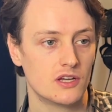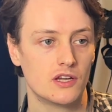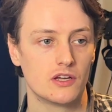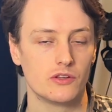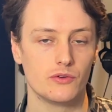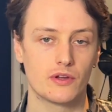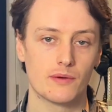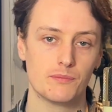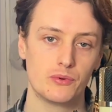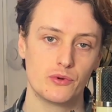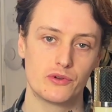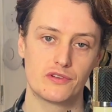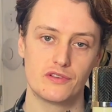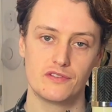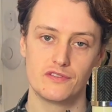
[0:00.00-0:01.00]
you can
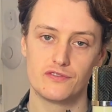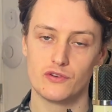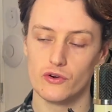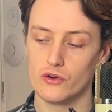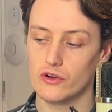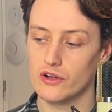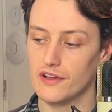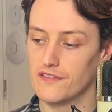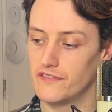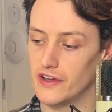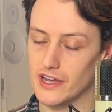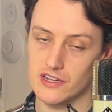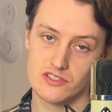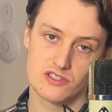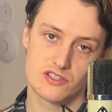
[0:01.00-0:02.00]
put 4
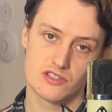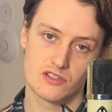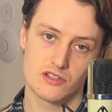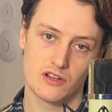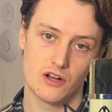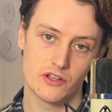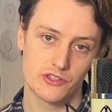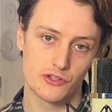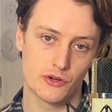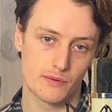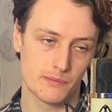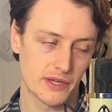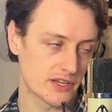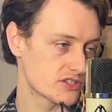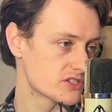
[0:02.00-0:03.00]
effects on your
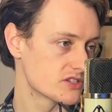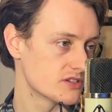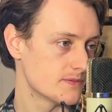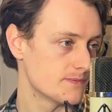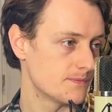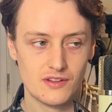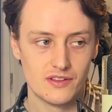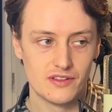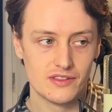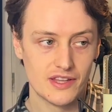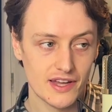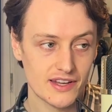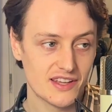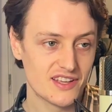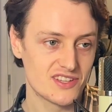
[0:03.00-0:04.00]
mix.
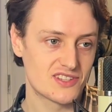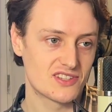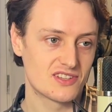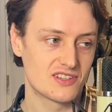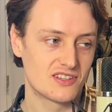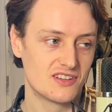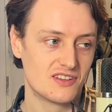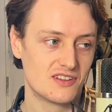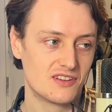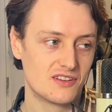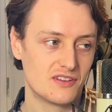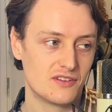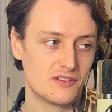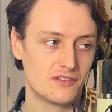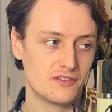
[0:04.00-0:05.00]
That is
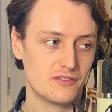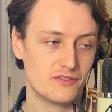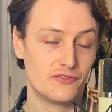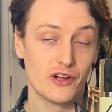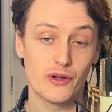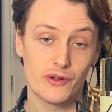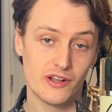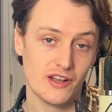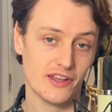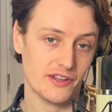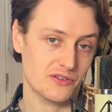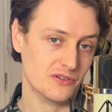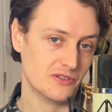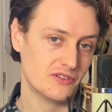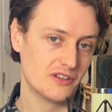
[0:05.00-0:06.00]
very
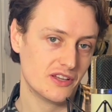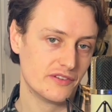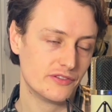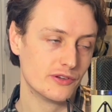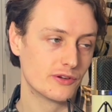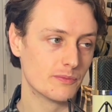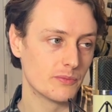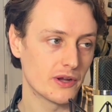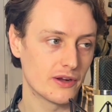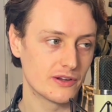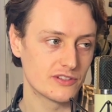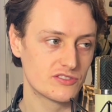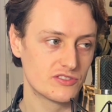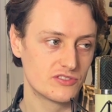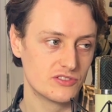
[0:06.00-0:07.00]
little if you compare
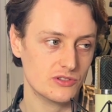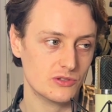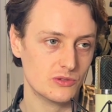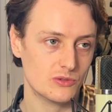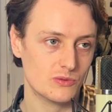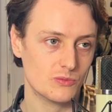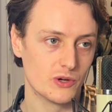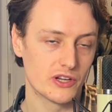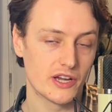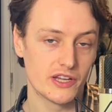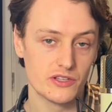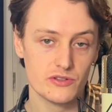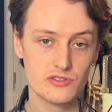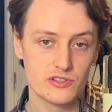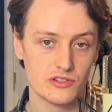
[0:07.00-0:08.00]
it to what I
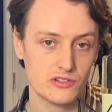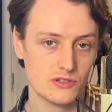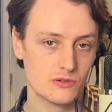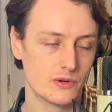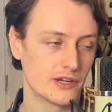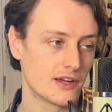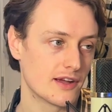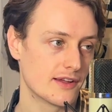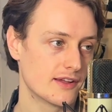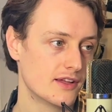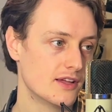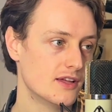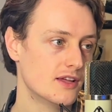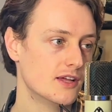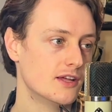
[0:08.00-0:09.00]
used to do when I
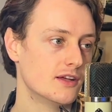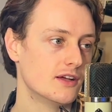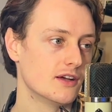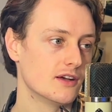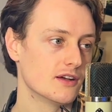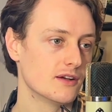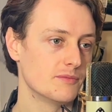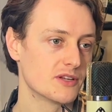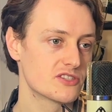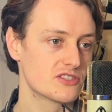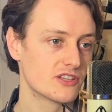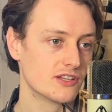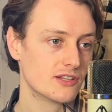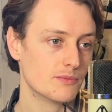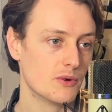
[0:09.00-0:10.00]
mixed
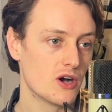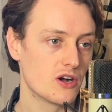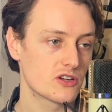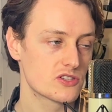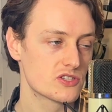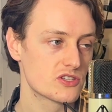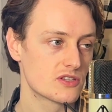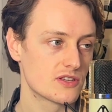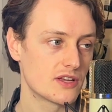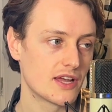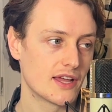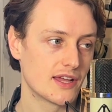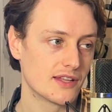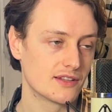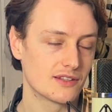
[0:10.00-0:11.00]
in the box
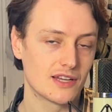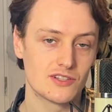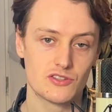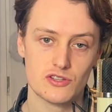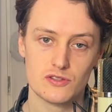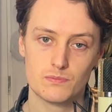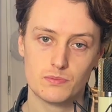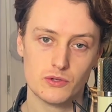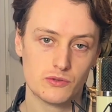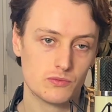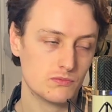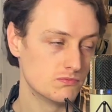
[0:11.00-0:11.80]
and I just put